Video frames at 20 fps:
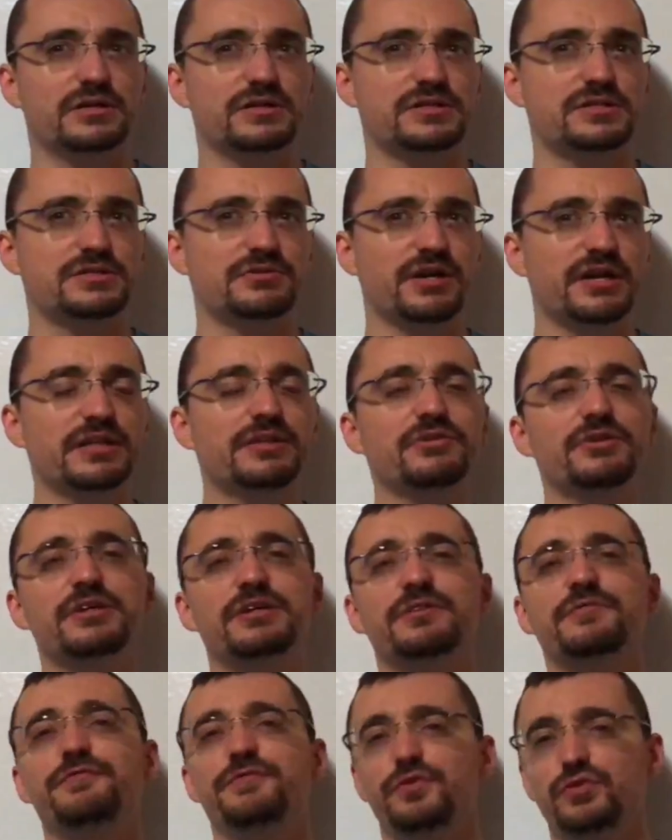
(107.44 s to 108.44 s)
slightly
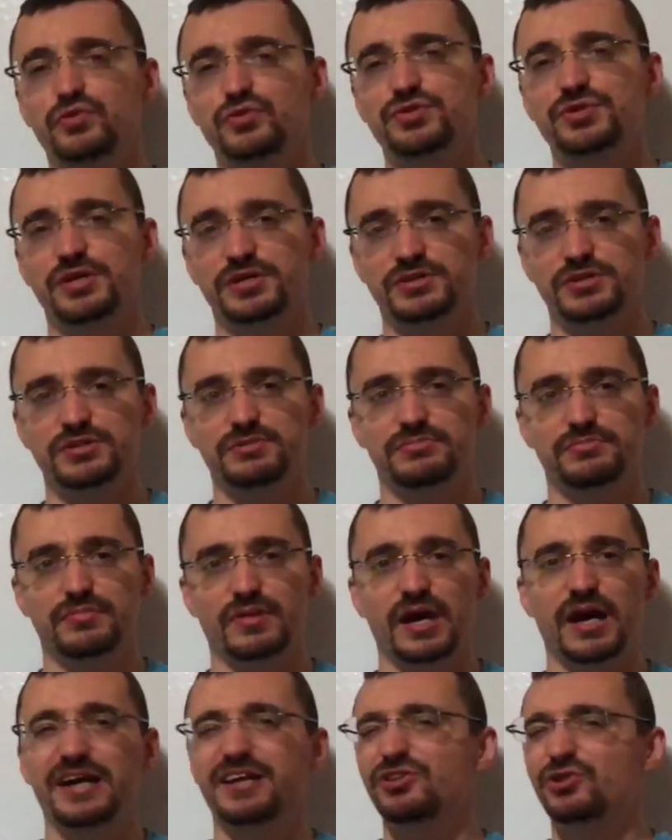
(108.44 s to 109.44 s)
confused on,
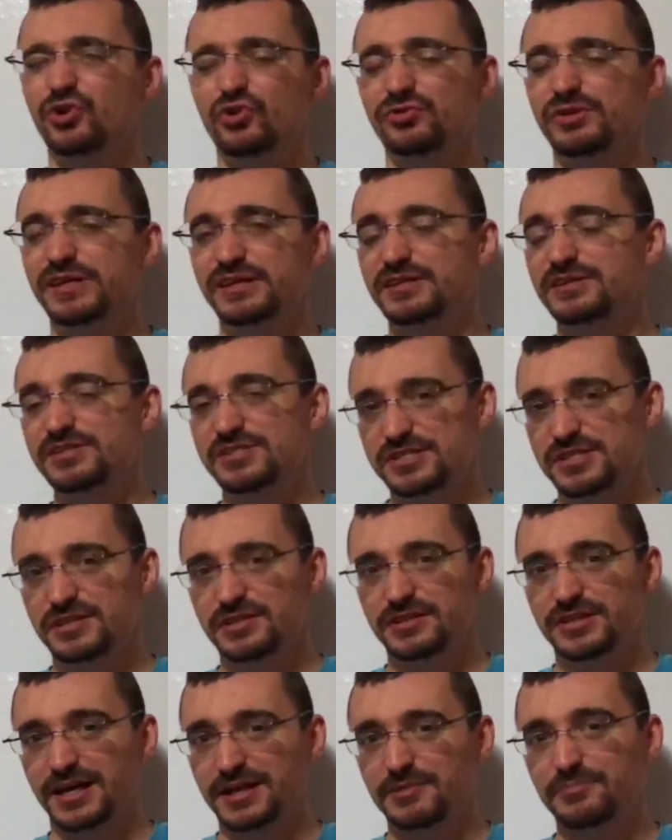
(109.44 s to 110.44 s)
I don't like this
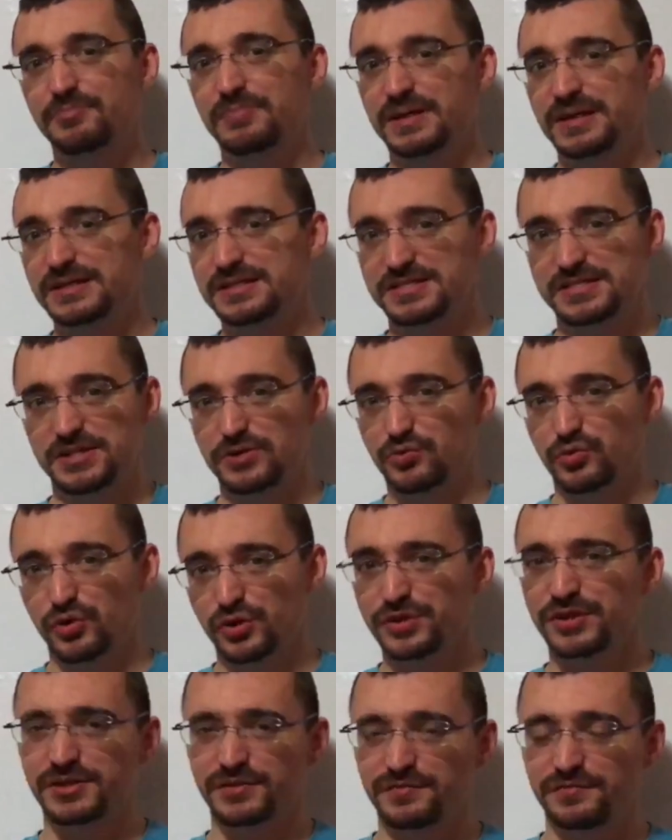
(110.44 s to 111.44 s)
that big C
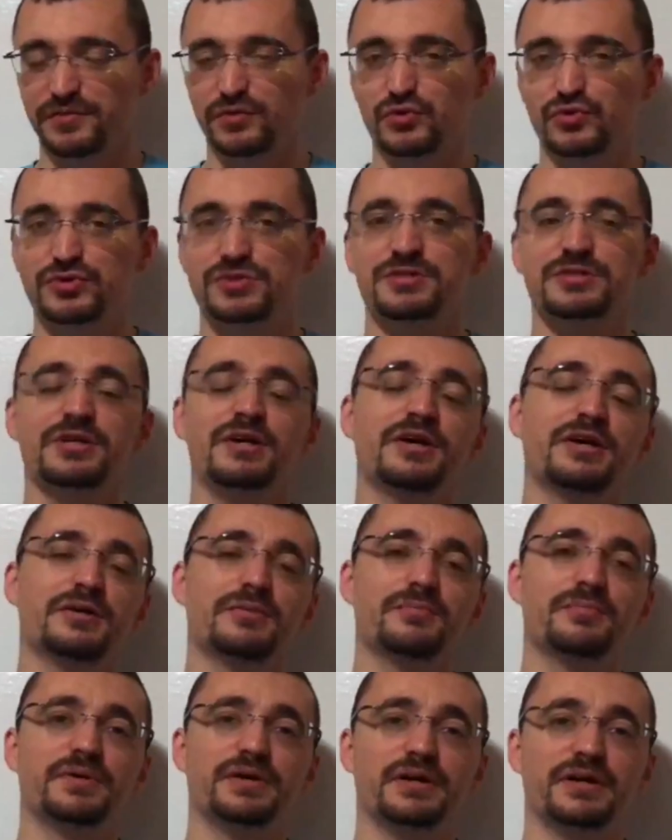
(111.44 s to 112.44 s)
word confused,
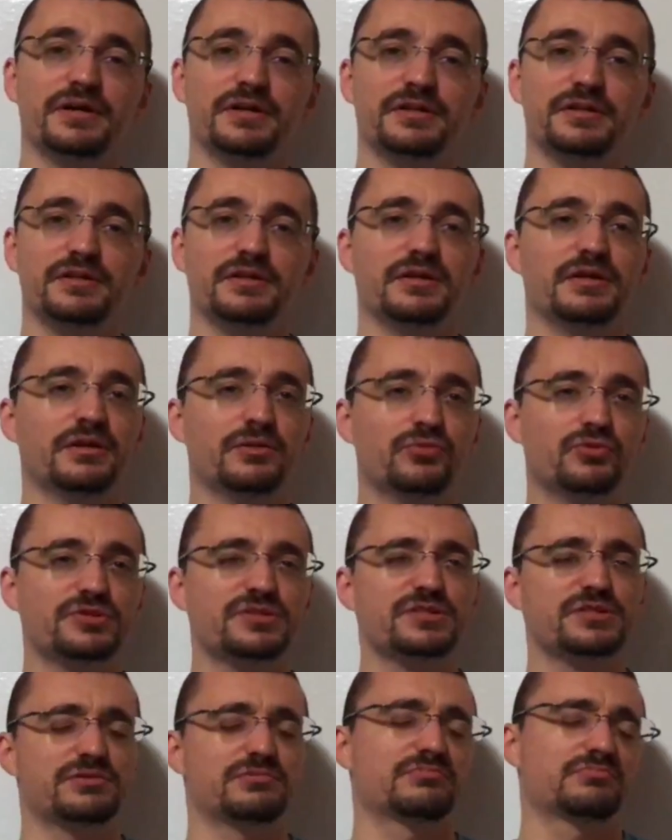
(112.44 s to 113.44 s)
but it
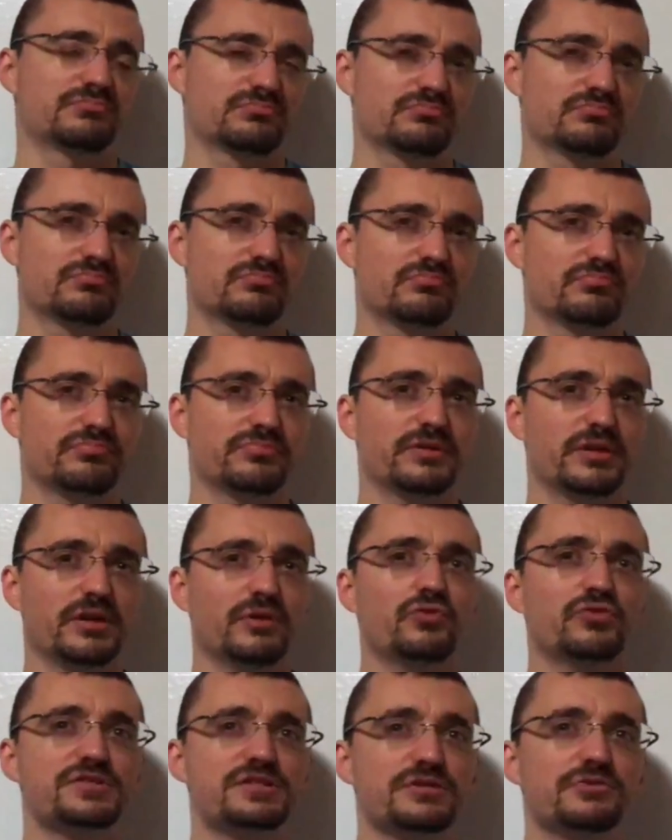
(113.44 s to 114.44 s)
was it
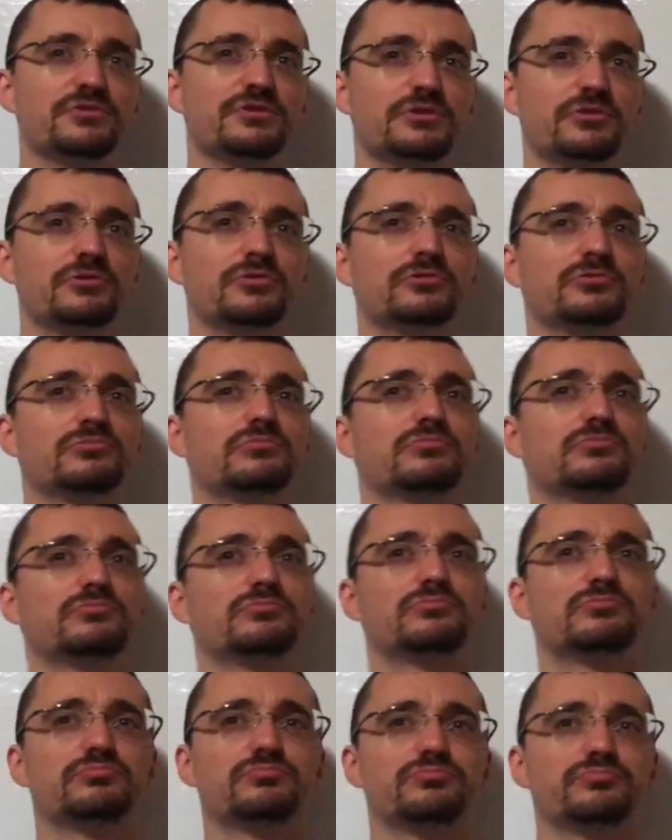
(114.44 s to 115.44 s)
was a little
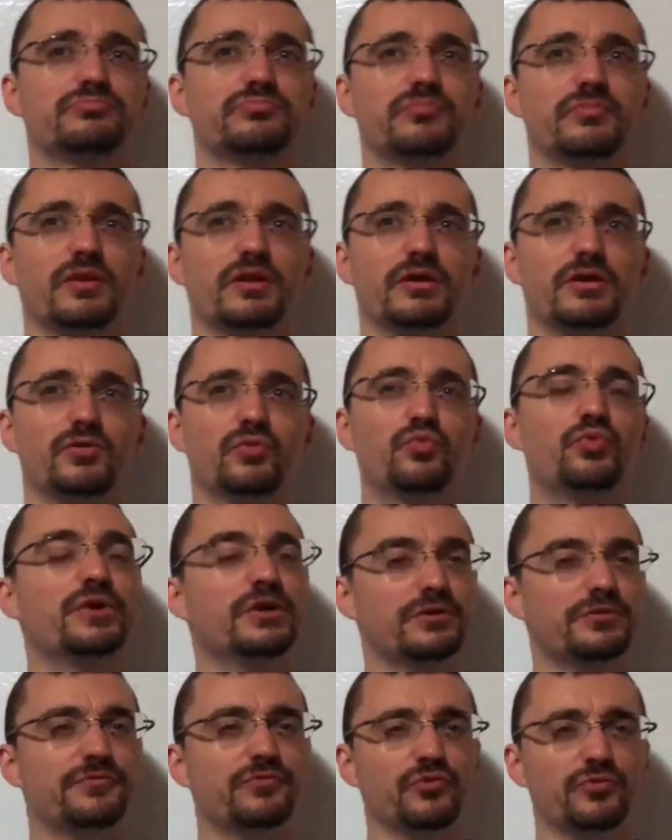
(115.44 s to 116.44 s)

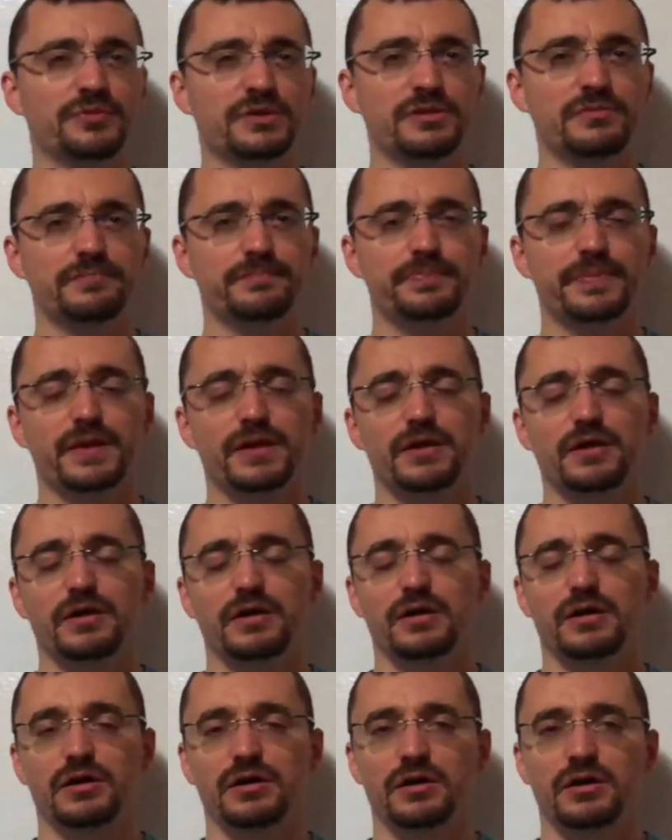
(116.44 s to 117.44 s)
weird for me
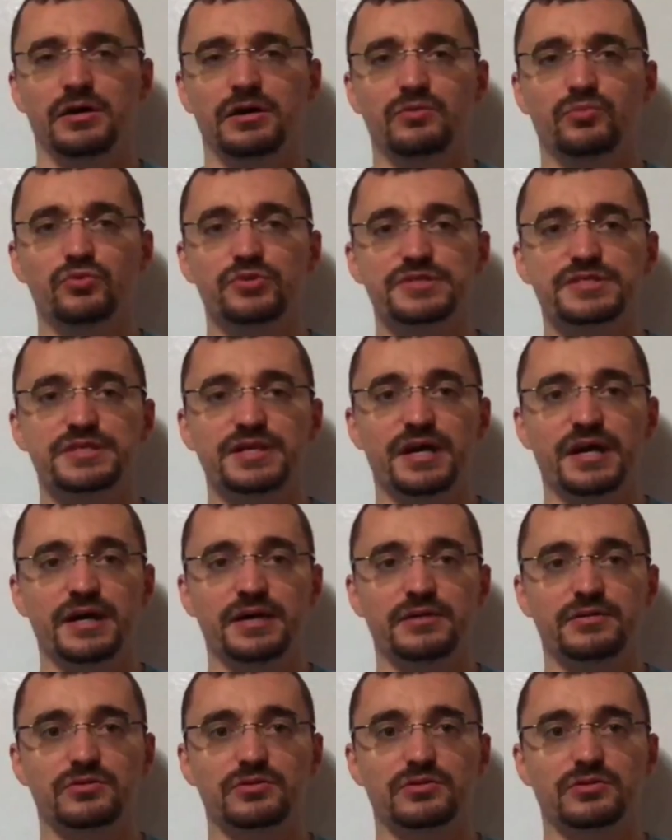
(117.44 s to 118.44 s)
uh, was
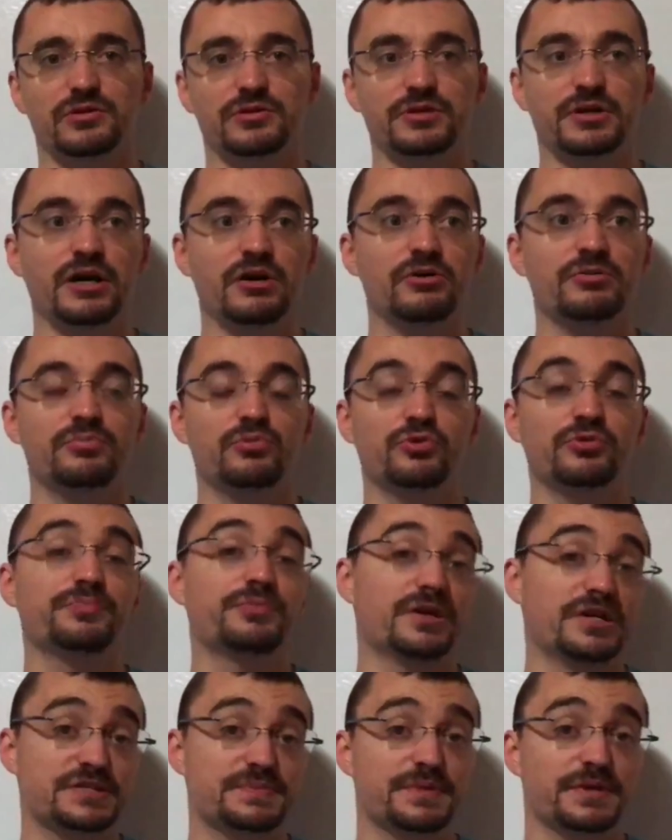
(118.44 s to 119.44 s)
that on how important
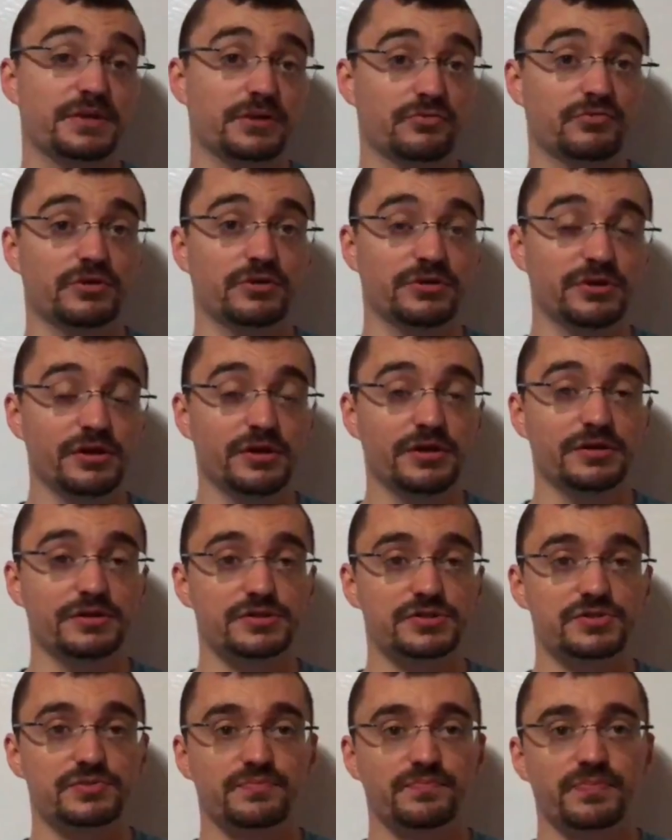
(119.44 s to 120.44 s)
prospecting really
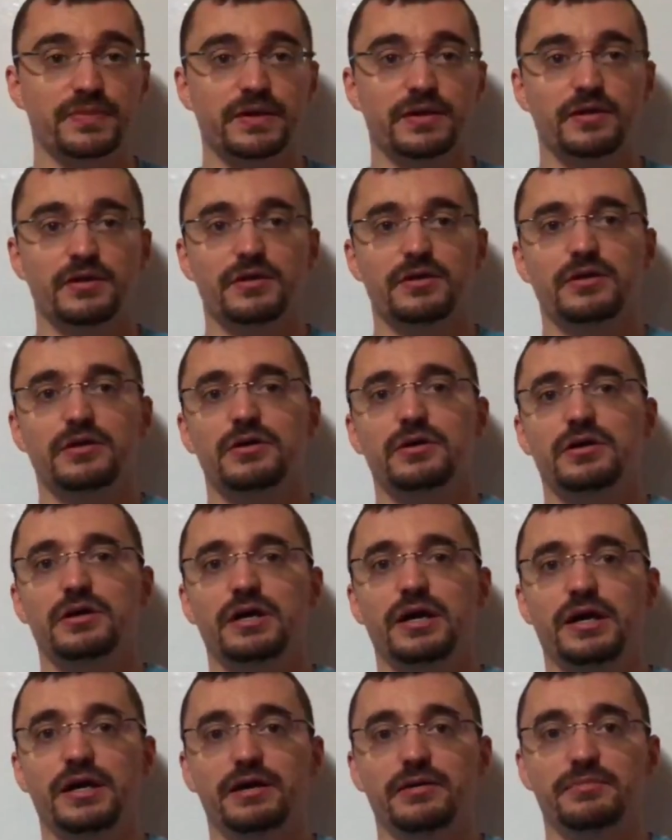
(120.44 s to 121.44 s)
is.
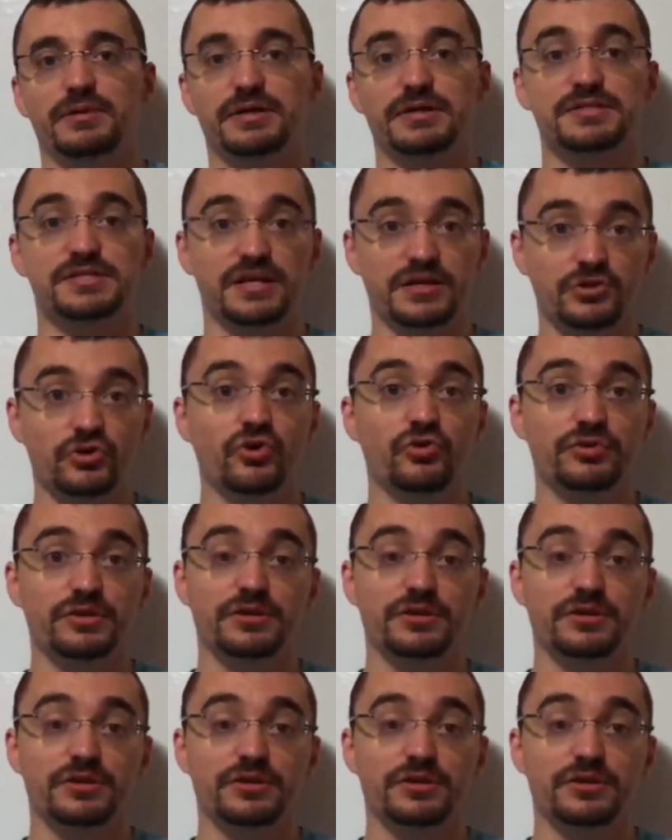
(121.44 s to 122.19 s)
Because I know